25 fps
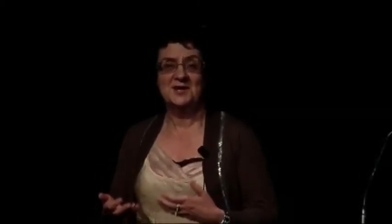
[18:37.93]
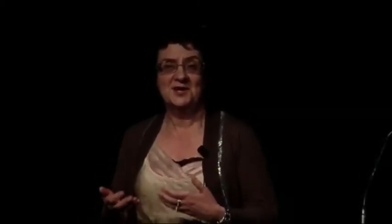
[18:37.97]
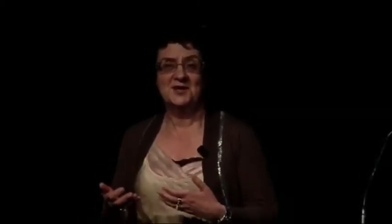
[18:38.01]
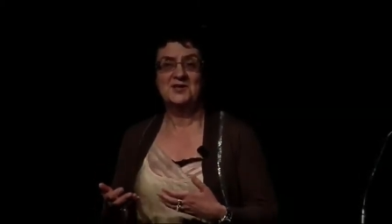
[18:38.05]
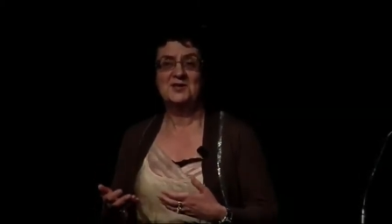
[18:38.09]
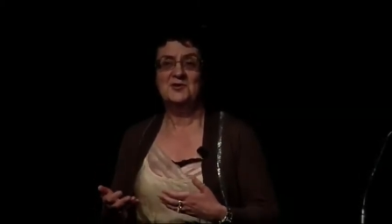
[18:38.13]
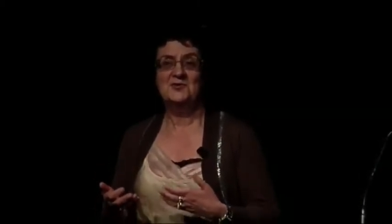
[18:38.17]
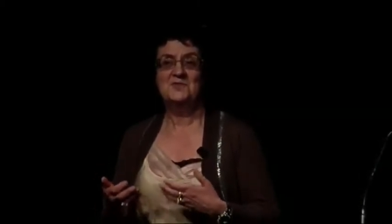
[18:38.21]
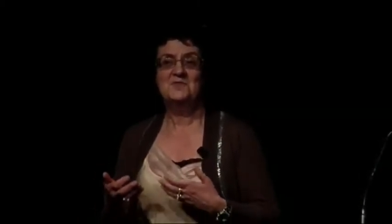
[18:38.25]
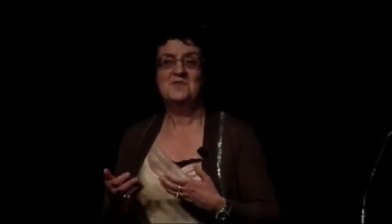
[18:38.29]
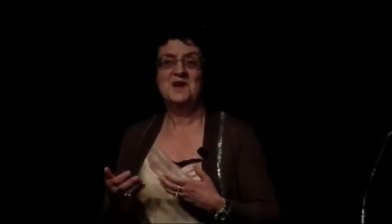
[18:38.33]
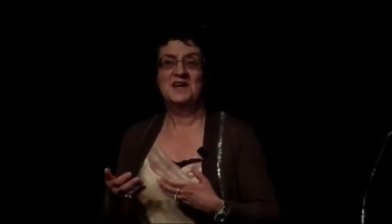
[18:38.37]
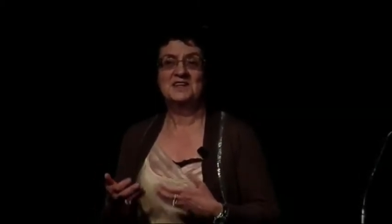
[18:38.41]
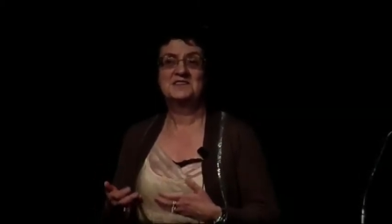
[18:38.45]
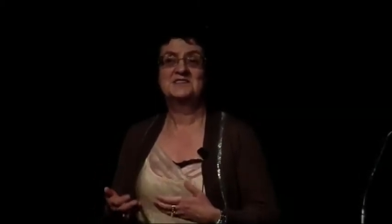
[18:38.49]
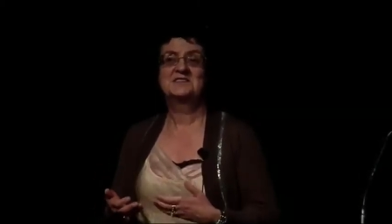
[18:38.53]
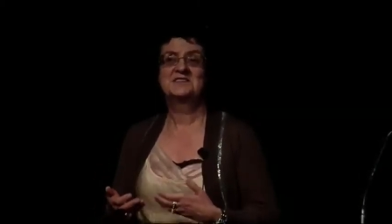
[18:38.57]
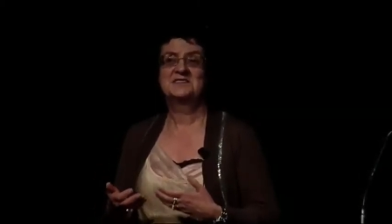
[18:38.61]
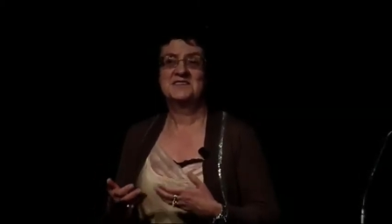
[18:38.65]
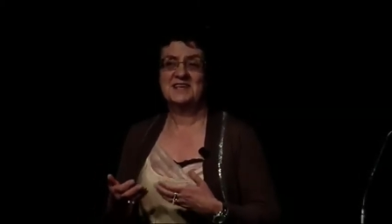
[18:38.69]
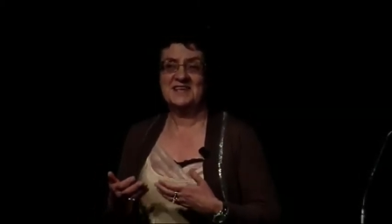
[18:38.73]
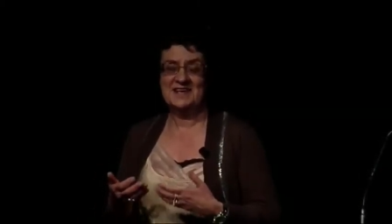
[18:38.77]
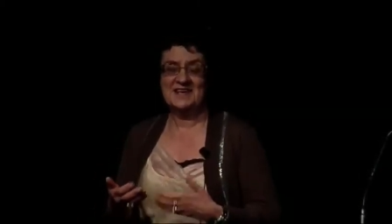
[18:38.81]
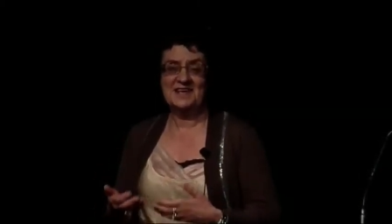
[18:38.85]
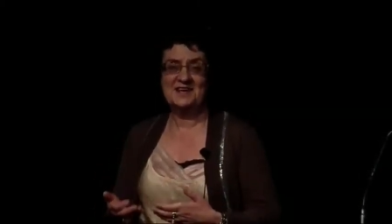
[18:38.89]
you must
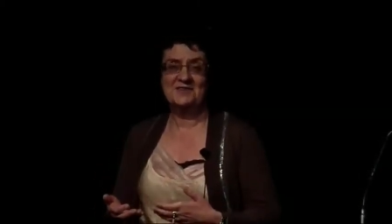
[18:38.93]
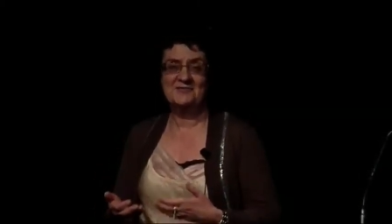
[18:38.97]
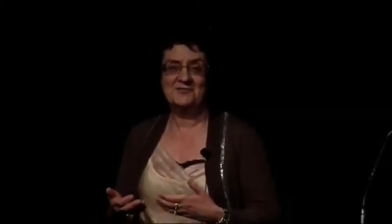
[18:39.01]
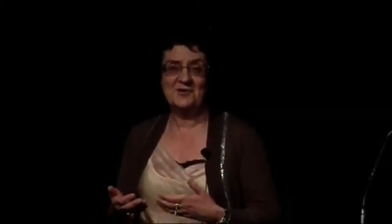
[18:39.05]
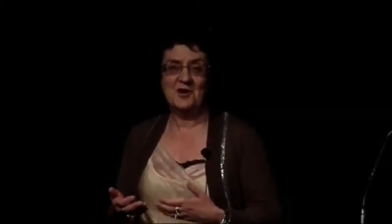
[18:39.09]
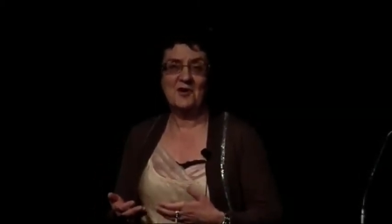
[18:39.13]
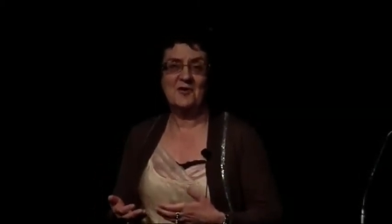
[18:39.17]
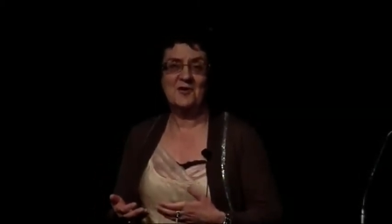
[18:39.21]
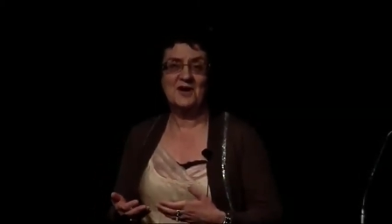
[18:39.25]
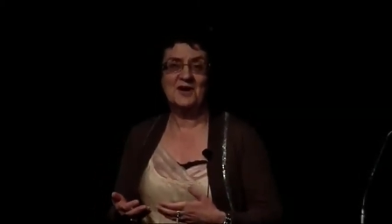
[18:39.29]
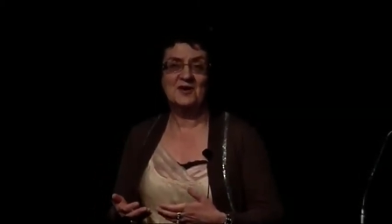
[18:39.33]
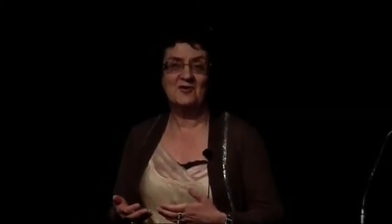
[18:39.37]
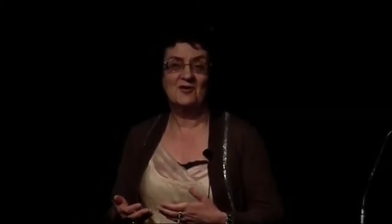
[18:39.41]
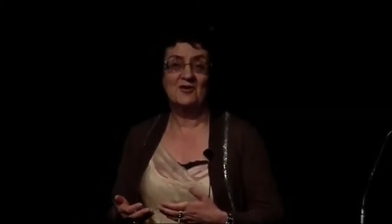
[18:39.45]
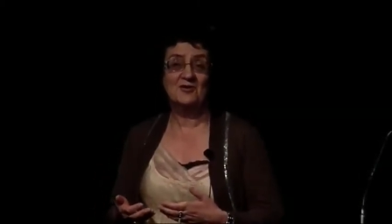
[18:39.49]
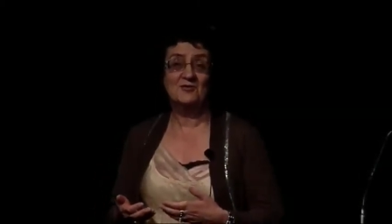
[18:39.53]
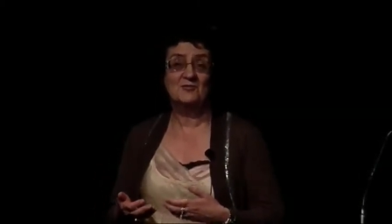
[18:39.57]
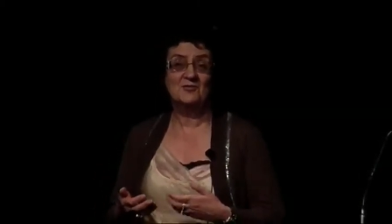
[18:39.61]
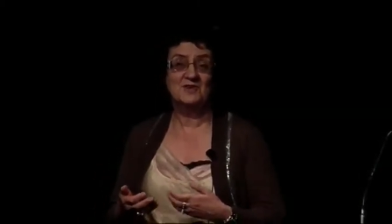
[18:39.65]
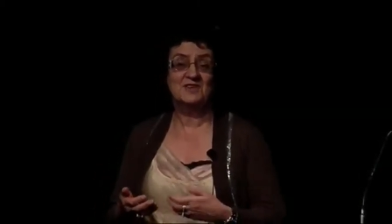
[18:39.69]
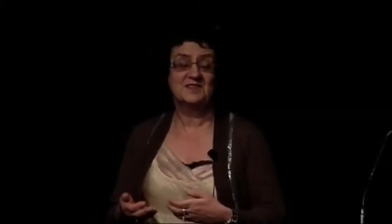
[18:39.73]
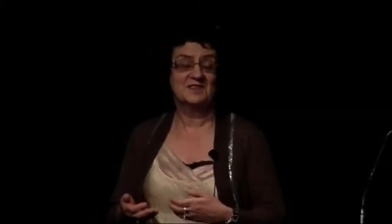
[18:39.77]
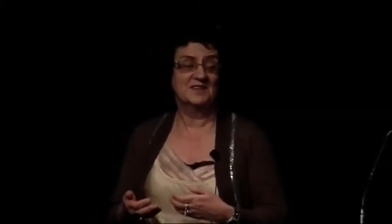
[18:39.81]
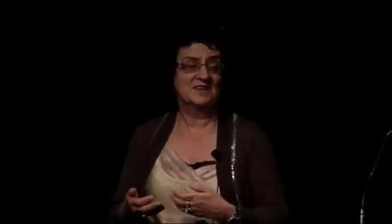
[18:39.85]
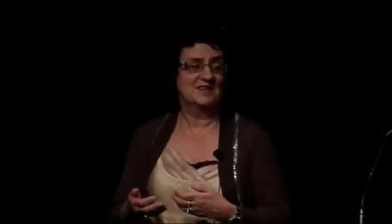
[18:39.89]
have going on
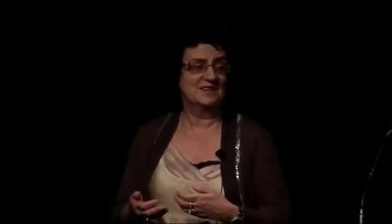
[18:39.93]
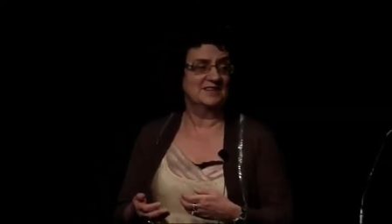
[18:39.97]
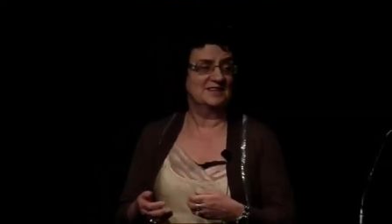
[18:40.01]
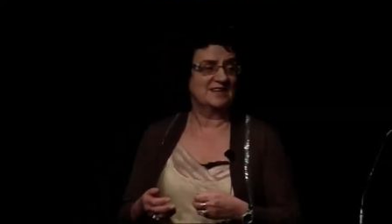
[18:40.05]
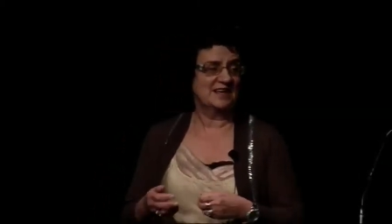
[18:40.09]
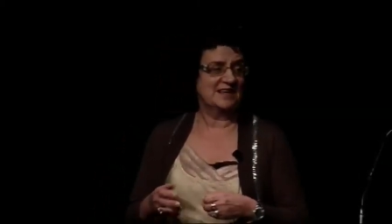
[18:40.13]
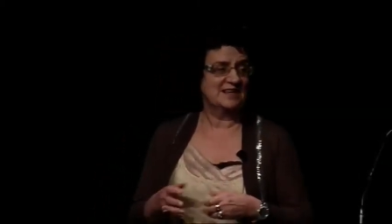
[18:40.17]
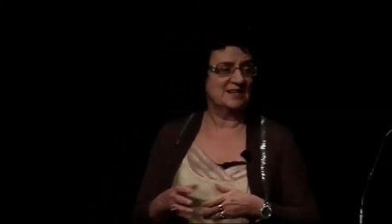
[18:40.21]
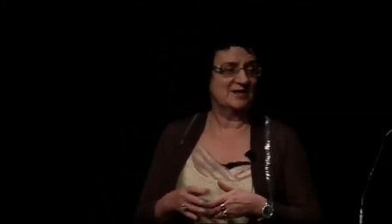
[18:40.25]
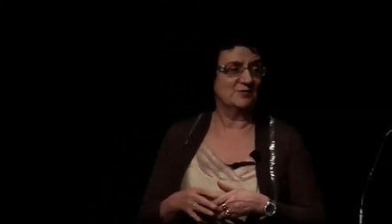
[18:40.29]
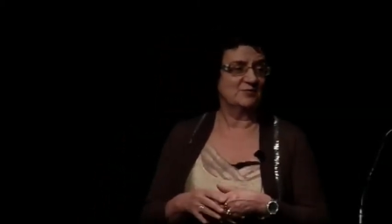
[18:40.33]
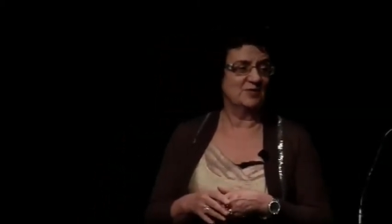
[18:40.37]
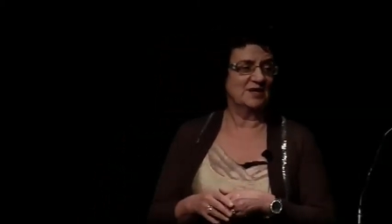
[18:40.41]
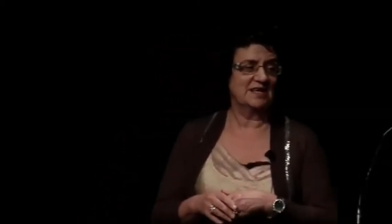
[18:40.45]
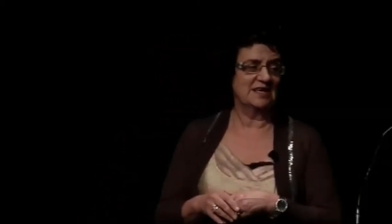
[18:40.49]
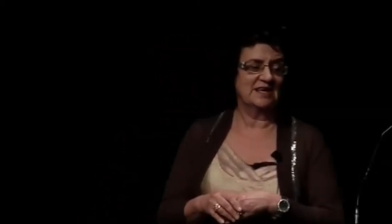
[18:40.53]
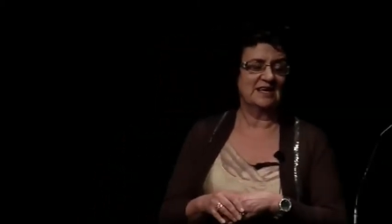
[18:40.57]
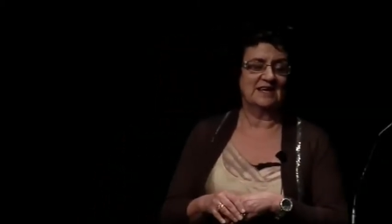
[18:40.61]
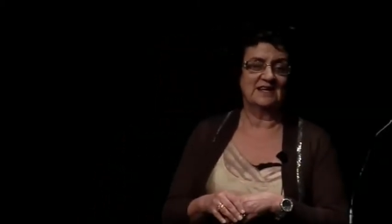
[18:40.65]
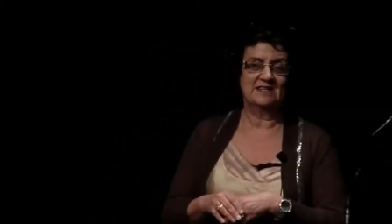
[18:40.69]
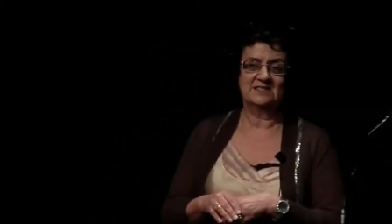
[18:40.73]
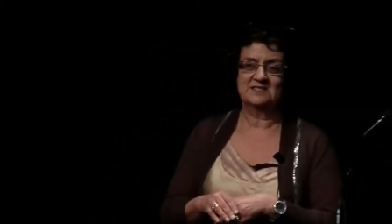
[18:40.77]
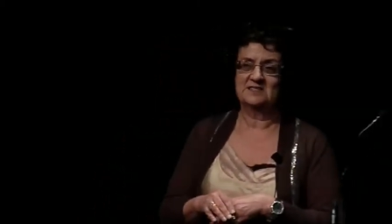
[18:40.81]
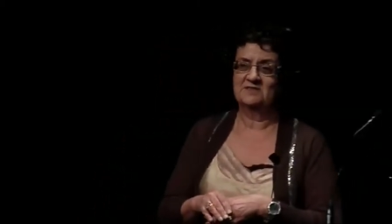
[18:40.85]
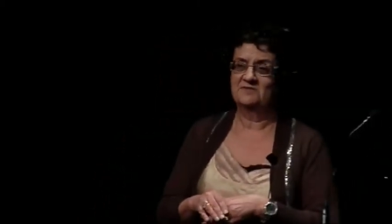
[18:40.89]
within a data
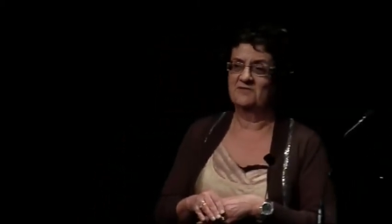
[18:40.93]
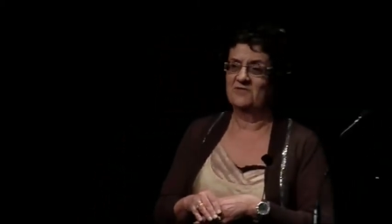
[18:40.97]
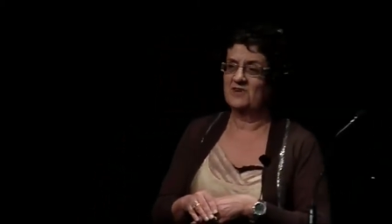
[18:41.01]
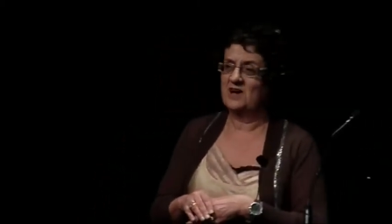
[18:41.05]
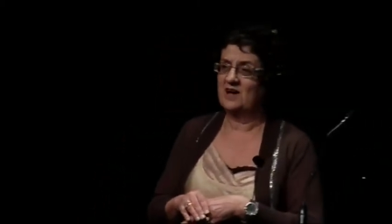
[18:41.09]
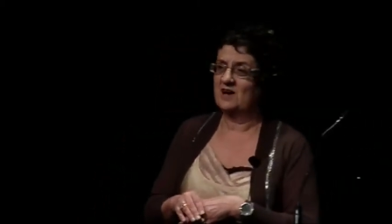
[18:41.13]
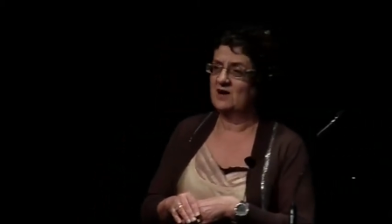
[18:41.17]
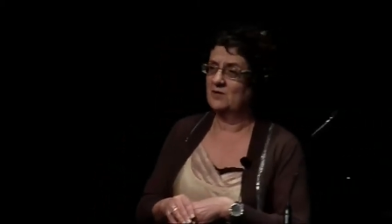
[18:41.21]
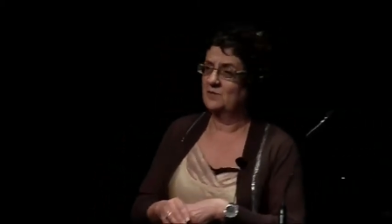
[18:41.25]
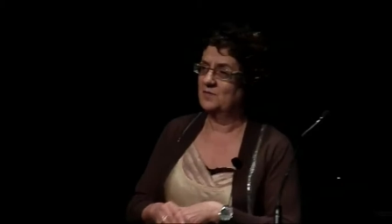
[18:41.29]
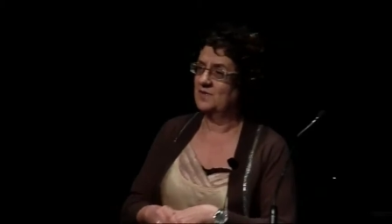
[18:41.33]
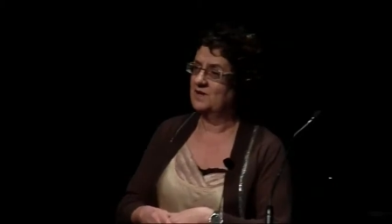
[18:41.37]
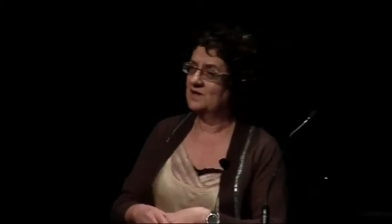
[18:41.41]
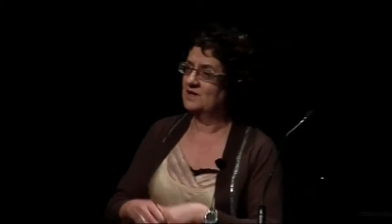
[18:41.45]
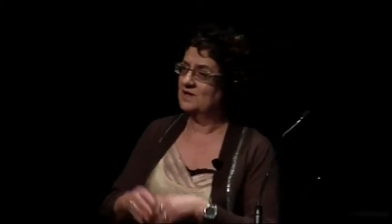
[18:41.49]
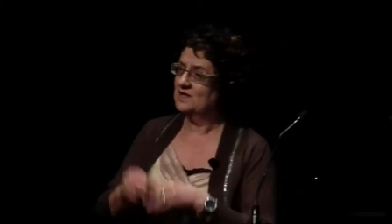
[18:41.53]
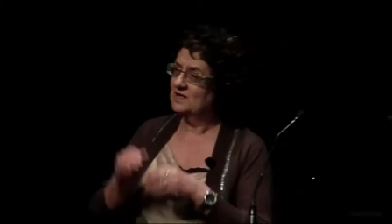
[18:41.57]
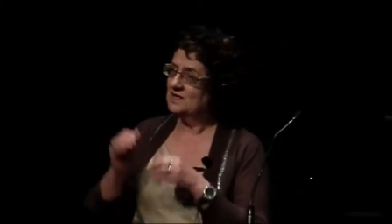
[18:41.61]
warehouse environment.